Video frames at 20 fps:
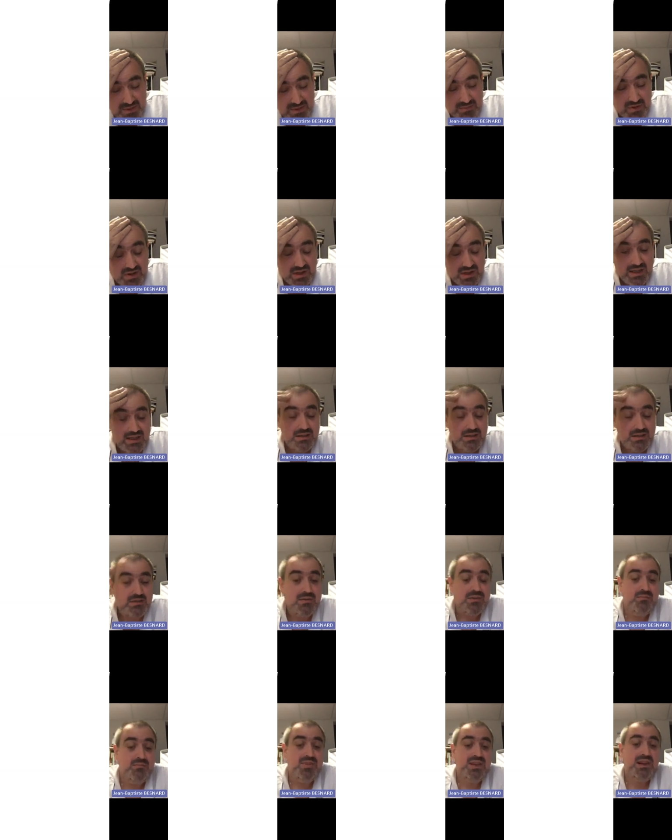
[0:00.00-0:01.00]
memory, so
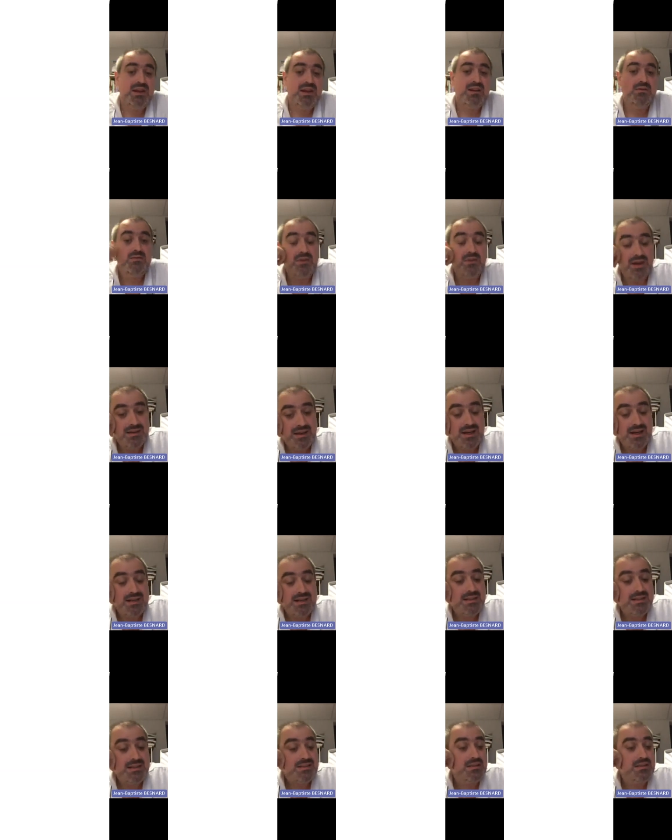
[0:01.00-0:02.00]
MPI to
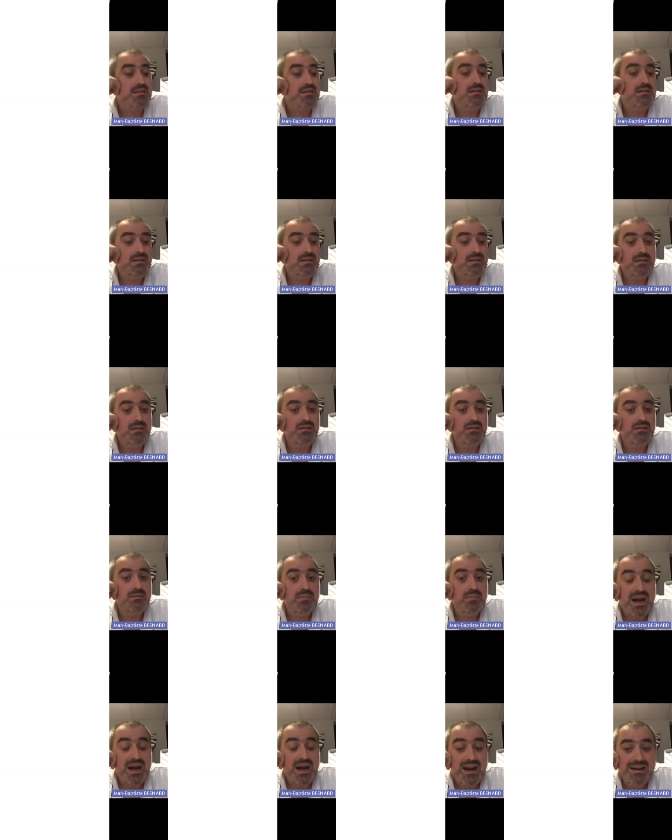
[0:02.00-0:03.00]
address
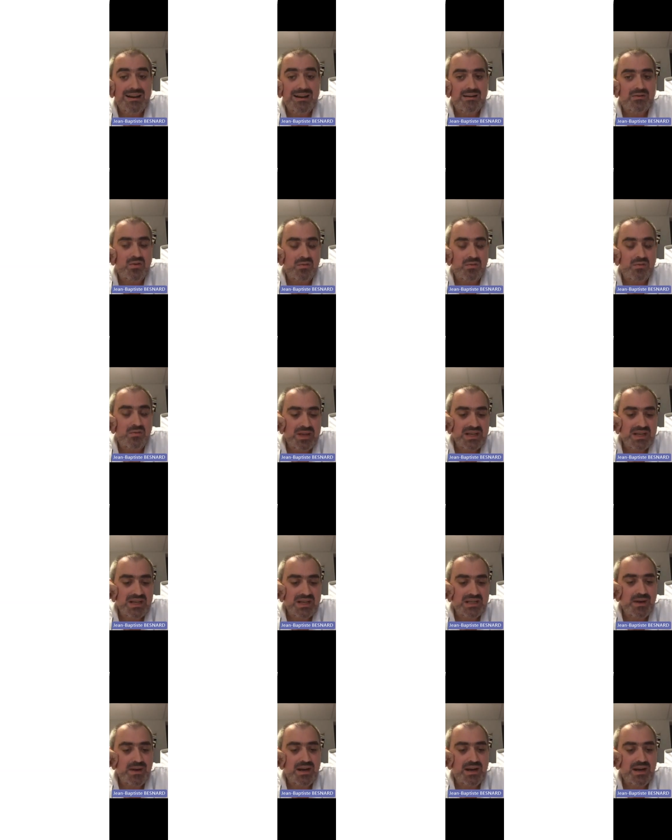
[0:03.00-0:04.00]

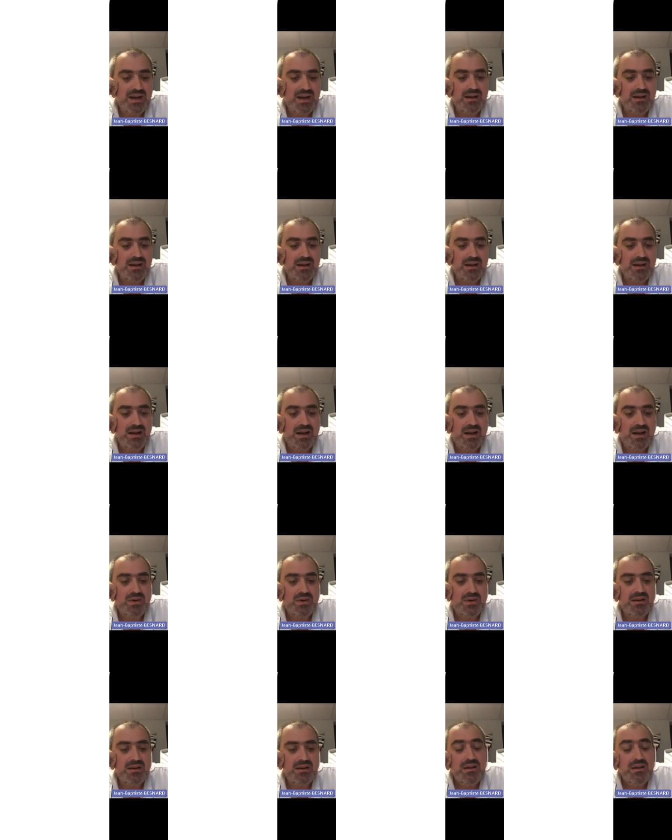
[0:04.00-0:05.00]
complex parallel
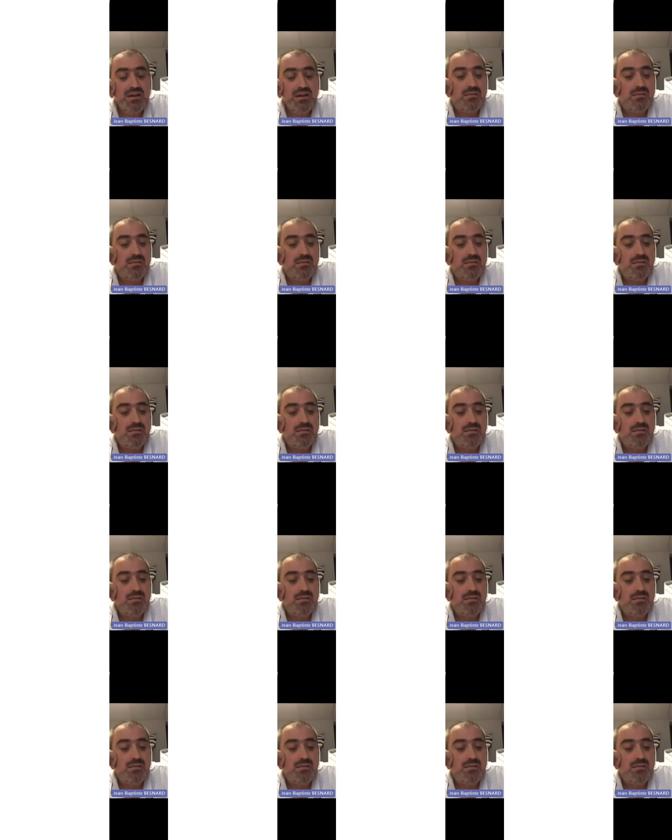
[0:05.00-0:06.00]
hardware,
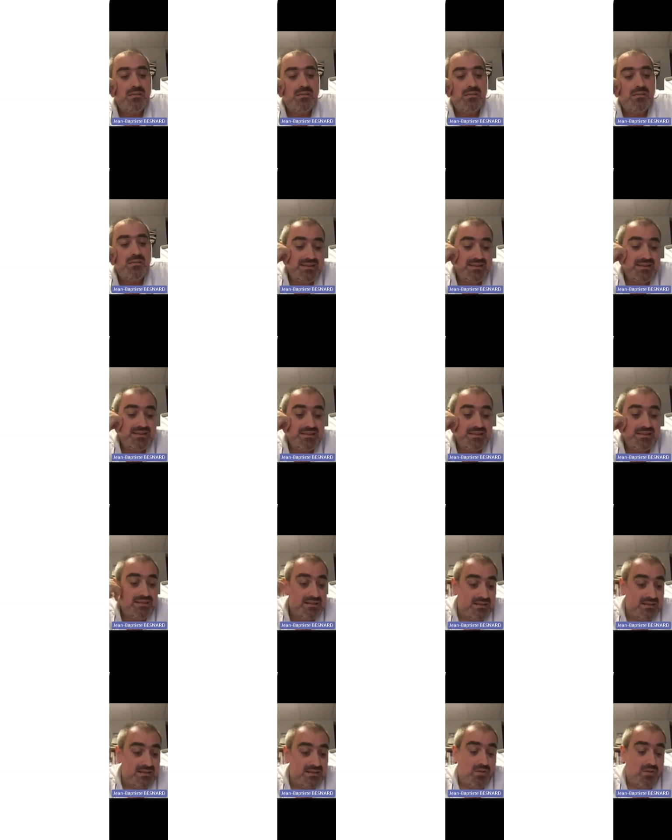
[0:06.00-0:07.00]
patterns of
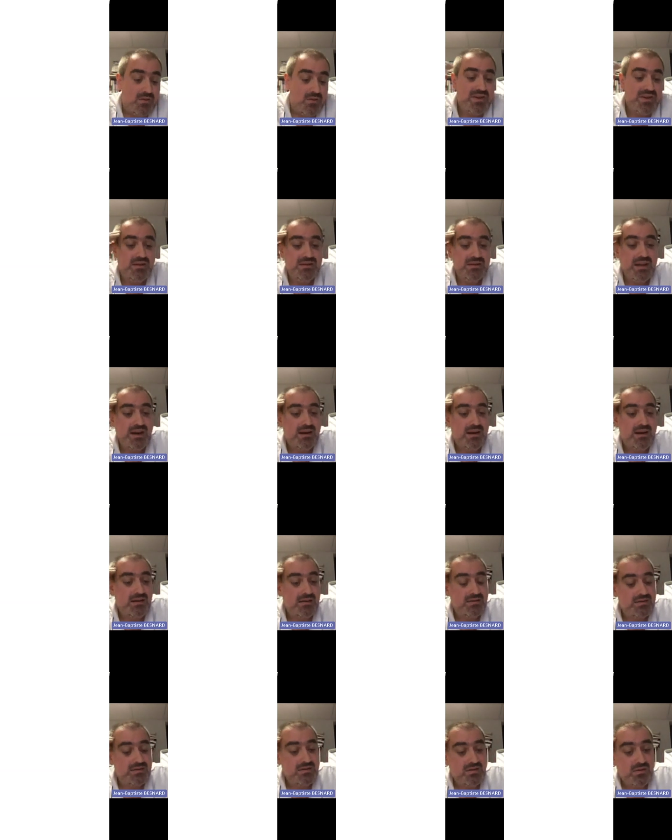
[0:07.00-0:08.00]
interest, in our opinion,
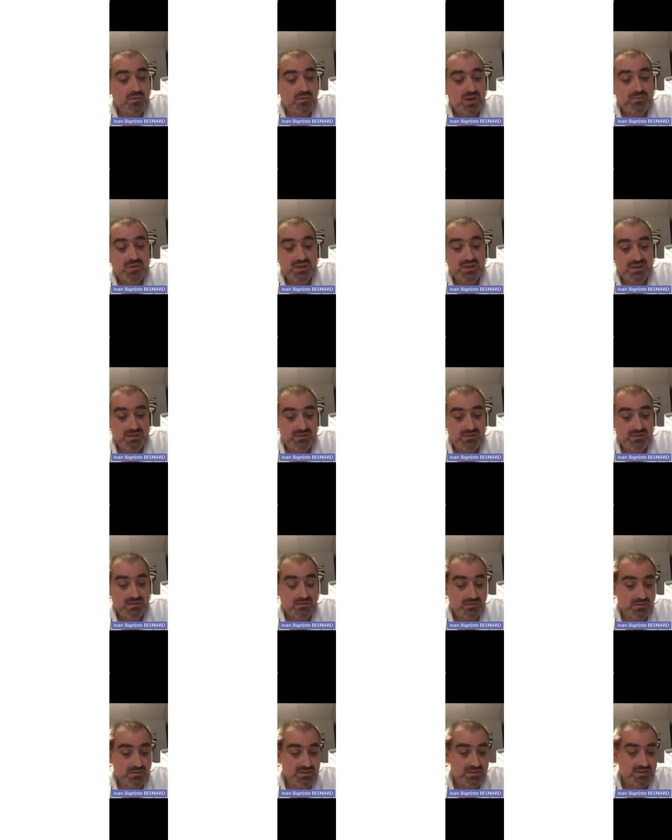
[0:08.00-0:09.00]
are the remote procedure
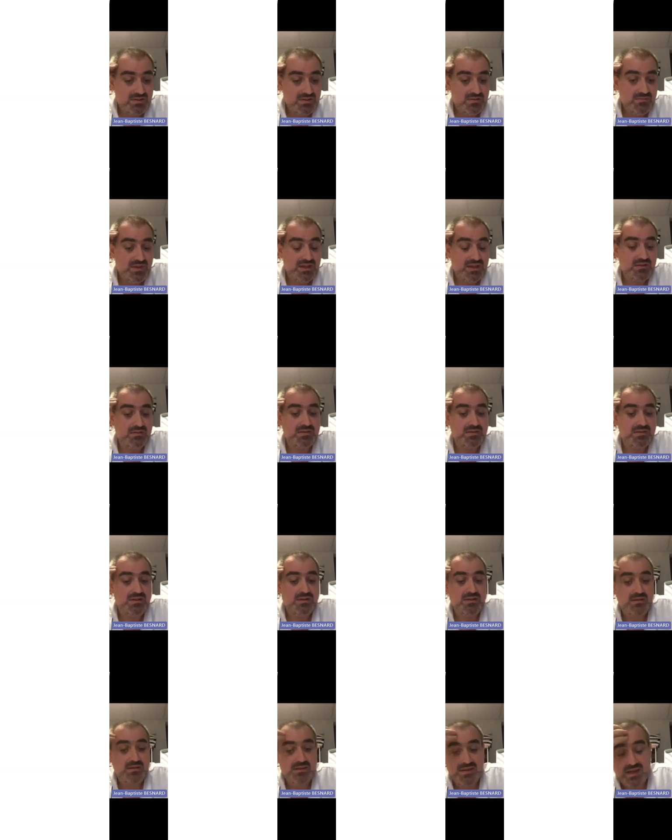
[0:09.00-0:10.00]
calls, because
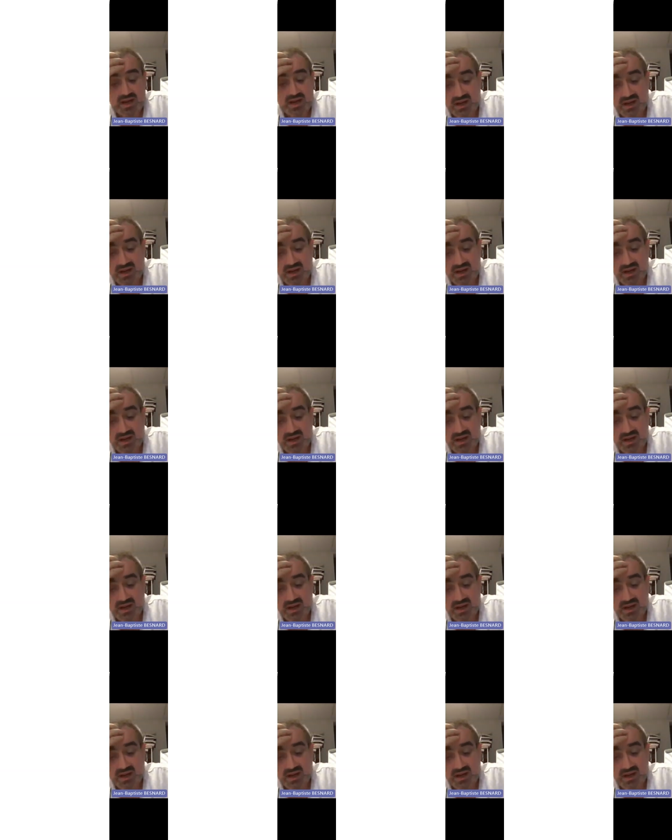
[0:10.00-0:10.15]
they